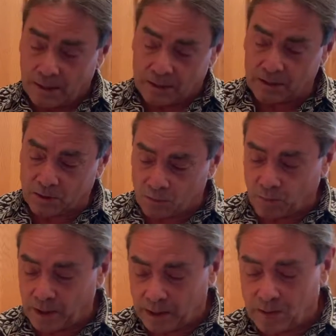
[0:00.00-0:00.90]
This is
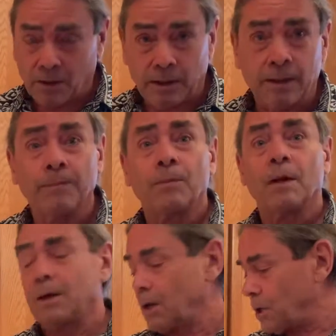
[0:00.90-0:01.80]
really good.
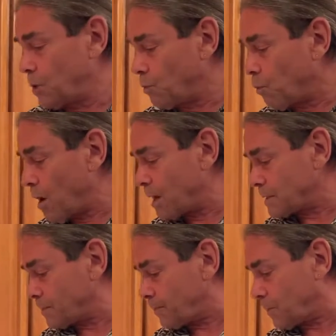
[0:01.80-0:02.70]
You want